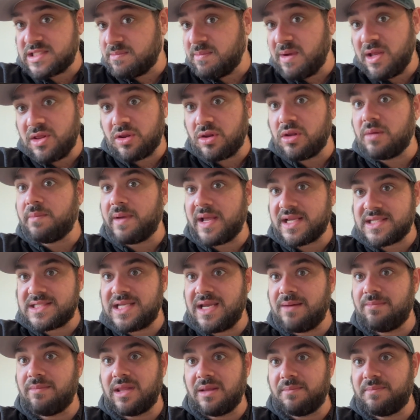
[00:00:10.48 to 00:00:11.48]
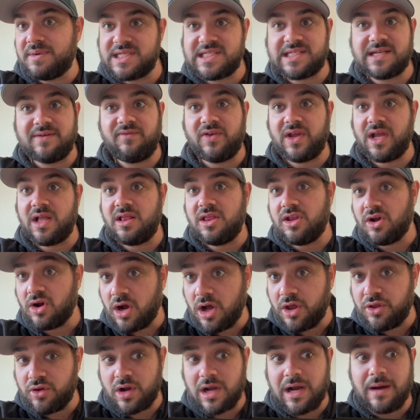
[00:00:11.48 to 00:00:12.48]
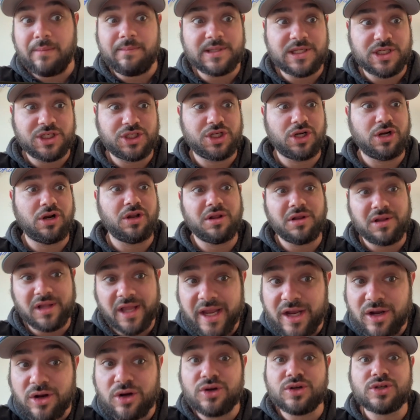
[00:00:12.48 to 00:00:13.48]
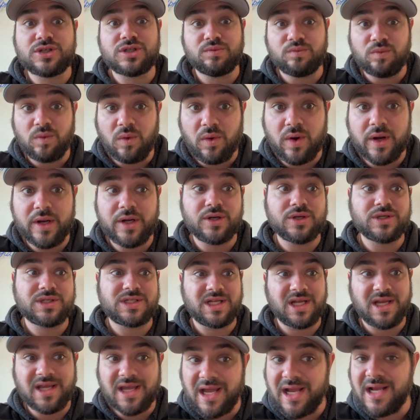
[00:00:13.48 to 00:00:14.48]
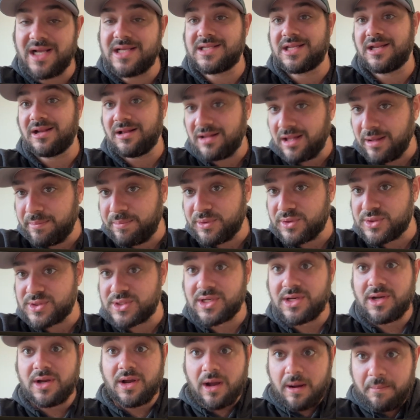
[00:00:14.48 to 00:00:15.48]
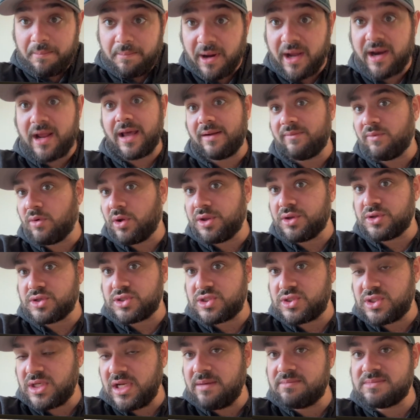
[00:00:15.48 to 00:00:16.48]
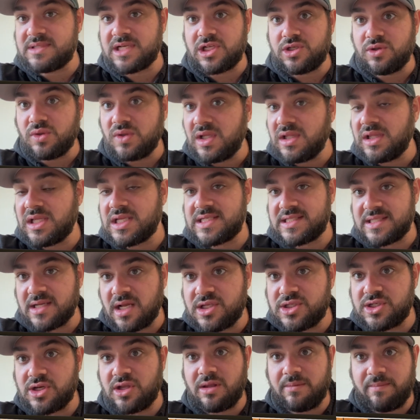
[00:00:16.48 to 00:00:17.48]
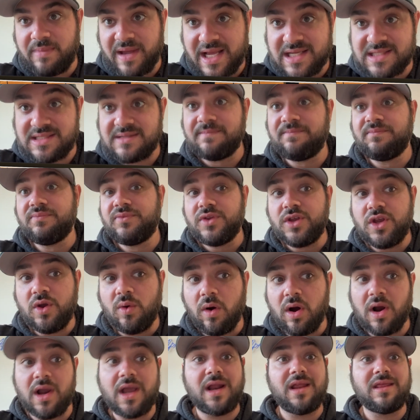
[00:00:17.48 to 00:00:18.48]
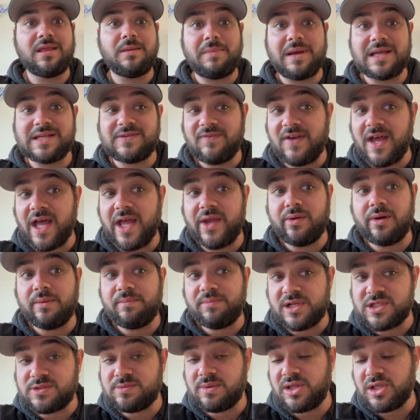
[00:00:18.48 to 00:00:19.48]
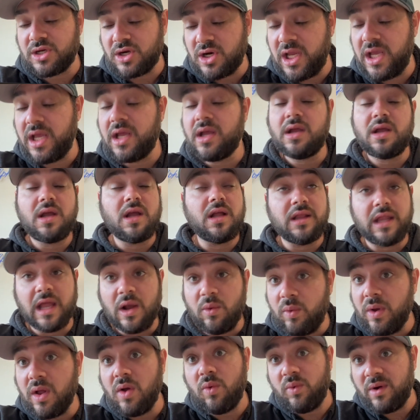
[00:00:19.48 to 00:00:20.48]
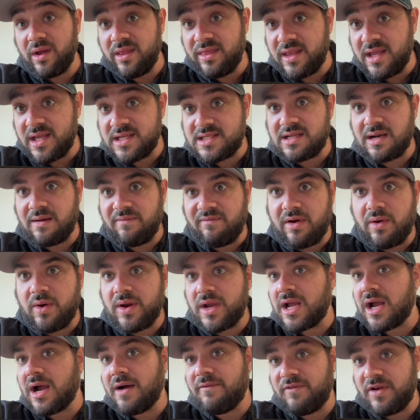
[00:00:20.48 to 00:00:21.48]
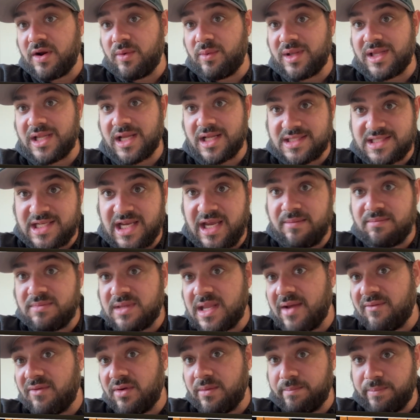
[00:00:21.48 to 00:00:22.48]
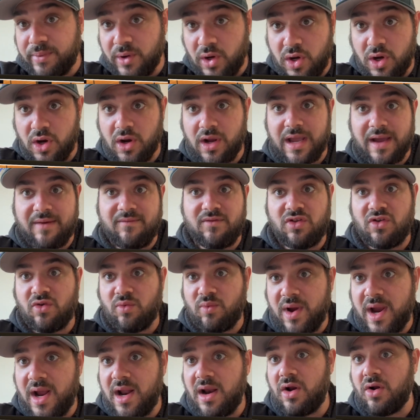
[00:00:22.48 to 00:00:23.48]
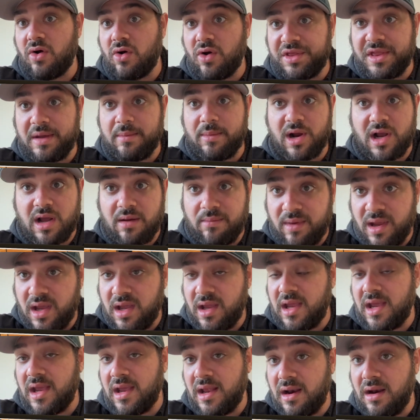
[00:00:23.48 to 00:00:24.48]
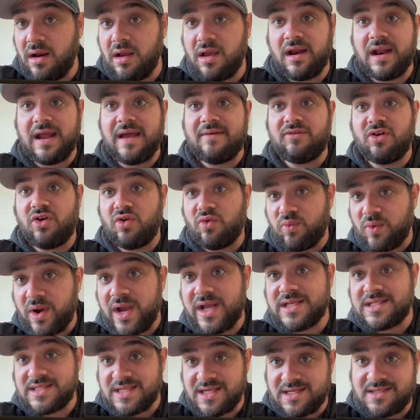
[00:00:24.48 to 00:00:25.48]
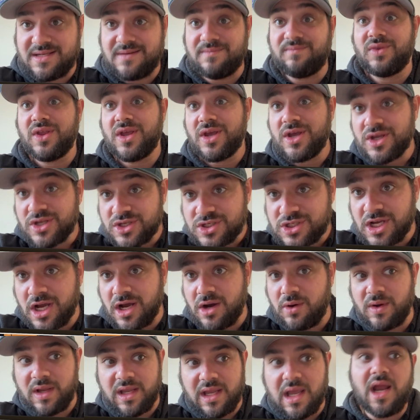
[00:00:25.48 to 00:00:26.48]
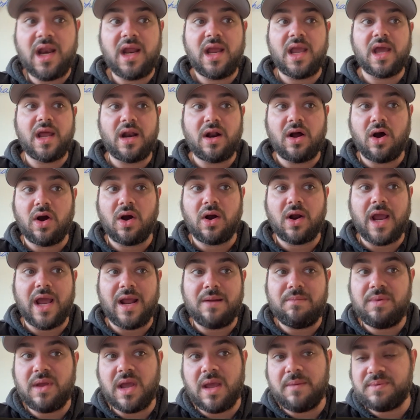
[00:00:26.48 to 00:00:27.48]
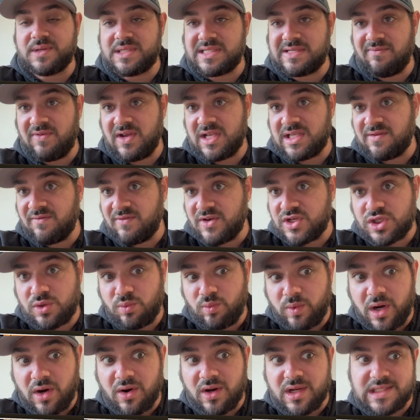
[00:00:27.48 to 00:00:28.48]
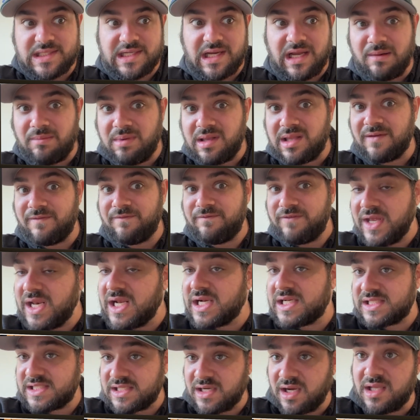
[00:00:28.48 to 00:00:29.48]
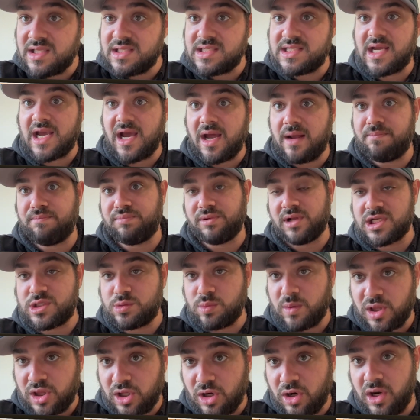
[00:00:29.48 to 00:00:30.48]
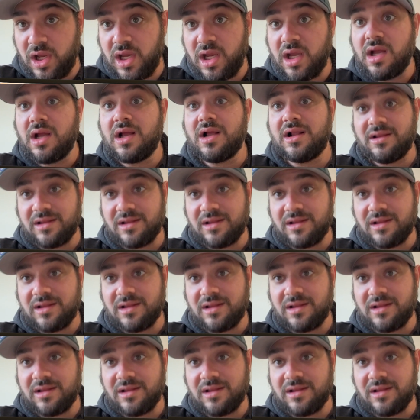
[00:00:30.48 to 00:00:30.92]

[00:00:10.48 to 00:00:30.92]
To me, they're the best team in the Pacific. Their other competition are the Lakers, the Warriors, the Kings, and the Clippers. But out of all those teams, I do think the Suns are the best. You are getting the best value at plus 130 they will win this, and I'm very confident with that team. Devin Booker, Kevin Durant, and all of them are coming in, going to have a great season. So, yet again, our NBA Pacific Division winner is going to be the Phoenix Suns at plus 130.